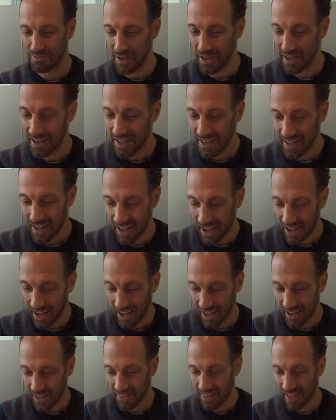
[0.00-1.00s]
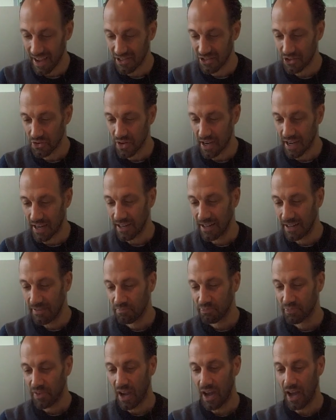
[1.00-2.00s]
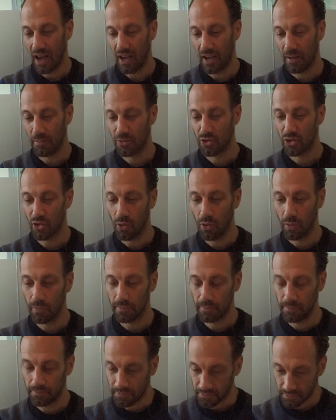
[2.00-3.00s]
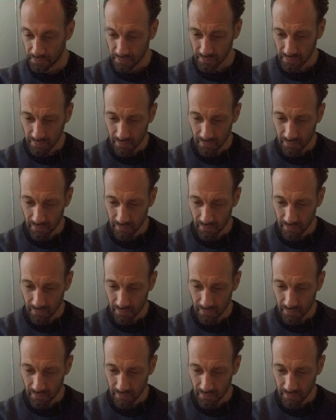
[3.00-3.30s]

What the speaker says: but that's great. So